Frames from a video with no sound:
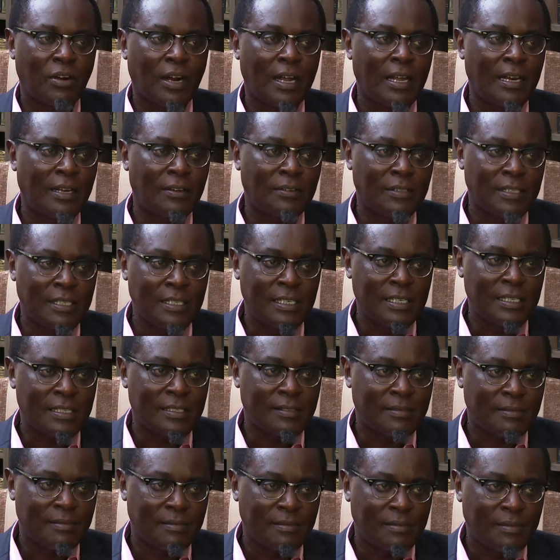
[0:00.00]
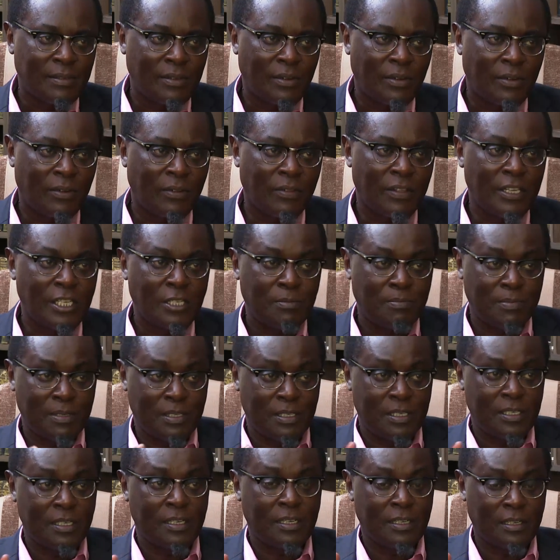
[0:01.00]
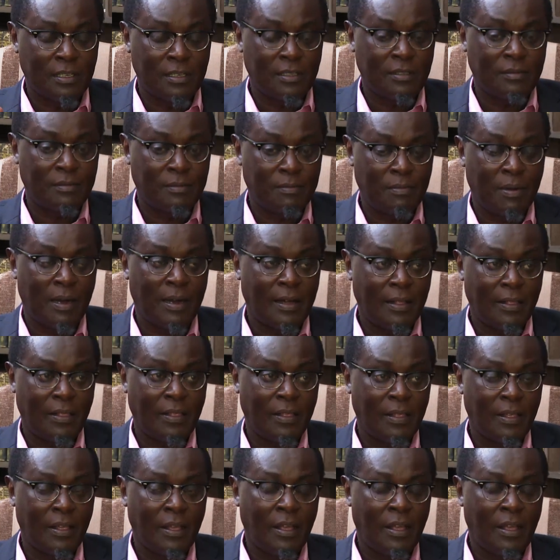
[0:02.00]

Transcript: Raila Odinga on this particular path,